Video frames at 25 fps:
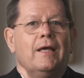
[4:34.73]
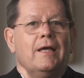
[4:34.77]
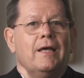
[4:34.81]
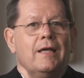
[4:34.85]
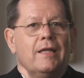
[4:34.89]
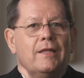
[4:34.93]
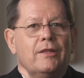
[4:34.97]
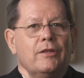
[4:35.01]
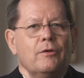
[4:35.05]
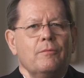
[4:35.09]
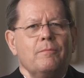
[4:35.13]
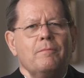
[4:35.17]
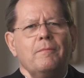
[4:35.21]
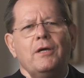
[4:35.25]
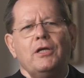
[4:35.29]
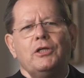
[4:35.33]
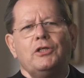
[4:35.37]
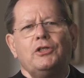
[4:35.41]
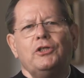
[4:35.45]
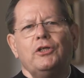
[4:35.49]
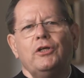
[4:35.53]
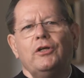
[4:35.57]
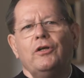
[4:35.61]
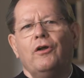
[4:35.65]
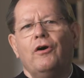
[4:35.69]
in the
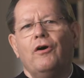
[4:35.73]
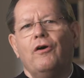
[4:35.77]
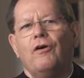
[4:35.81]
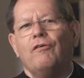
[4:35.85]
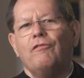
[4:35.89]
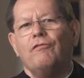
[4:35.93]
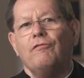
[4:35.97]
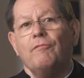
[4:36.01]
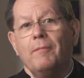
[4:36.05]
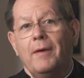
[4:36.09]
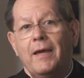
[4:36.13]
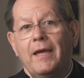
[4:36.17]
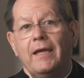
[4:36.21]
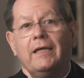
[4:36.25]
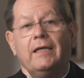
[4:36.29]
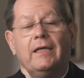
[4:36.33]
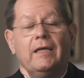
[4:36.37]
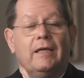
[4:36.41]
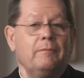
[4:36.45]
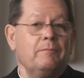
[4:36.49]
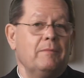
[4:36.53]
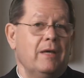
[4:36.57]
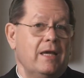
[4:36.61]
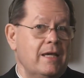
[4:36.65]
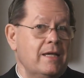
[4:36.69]
mission of
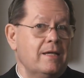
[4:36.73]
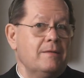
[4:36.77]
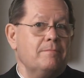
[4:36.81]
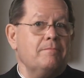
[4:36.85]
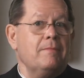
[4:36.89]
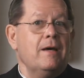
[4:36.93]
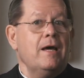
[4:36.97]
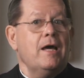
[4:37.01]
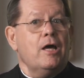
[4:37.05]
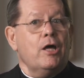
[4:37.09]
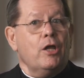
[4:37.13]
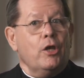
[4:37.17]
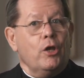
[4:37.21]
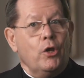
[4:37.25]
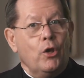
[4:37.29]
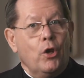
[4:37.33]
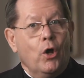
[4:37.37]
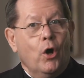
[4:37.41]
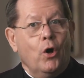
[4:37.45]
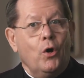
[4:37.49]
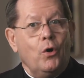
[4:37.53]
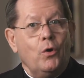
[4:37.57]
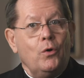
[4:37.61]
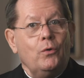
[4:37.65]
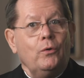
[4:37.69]
making Him
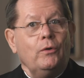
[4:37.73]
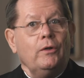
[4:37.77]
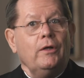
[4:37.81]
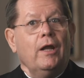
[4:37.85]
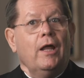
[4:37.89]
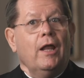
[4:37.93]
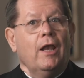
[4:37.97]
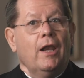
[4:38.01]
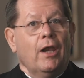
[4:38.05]
known,